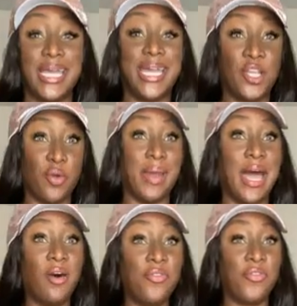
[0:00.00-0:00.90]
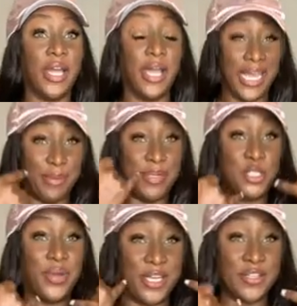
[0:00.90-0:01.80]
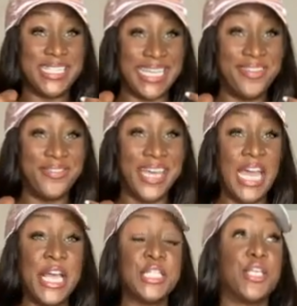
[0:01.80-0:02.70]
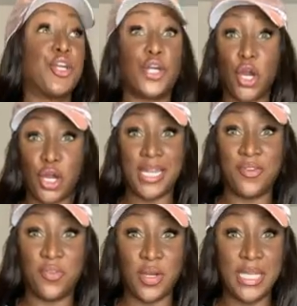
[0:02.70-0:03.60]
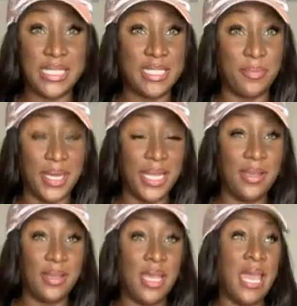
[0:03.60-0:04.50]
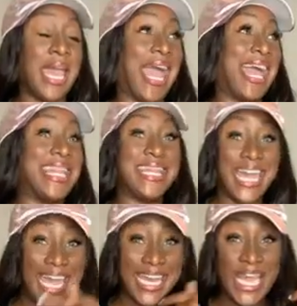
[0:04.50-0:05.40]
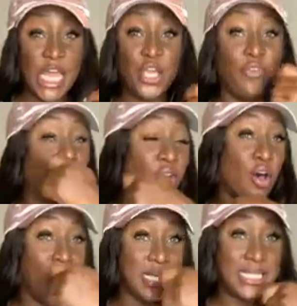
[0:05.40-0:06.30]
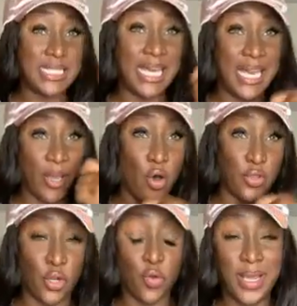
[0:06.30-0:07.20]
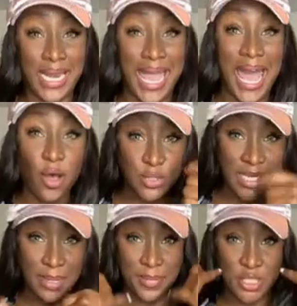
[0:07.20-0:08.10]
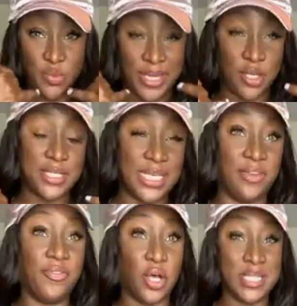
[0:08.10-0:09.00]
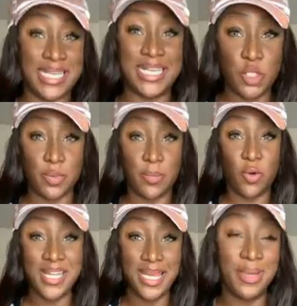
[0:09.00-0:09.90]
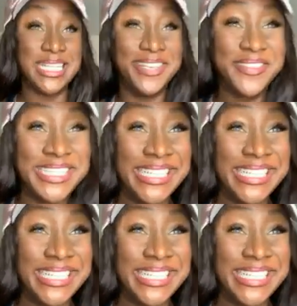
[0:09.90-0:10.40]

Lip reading: in your mouth, in between your teeth. So you're gargling for at least a minute. And then you floss, getting all the grit out in between your teeth. Flossing is super important. Look at my teeth.